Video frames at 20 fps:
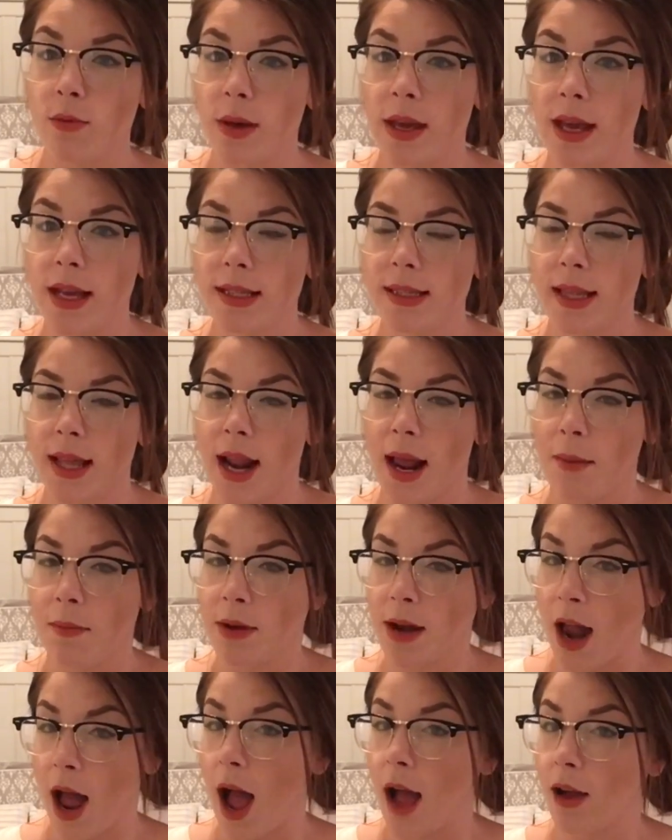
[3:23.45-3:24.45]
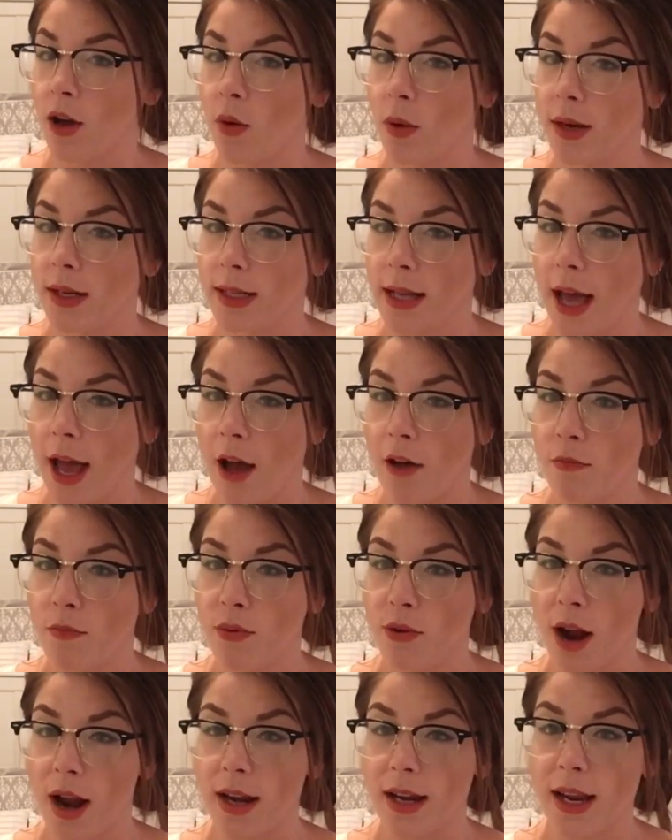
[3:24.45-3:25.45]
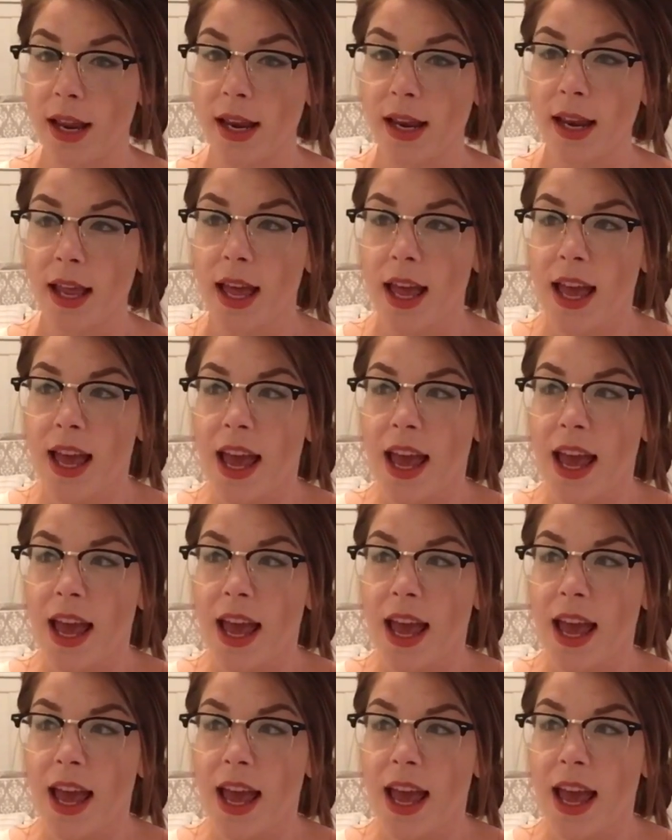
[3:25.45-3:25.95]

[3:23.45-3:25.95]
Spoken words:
weeks that I'm not going to have pregnant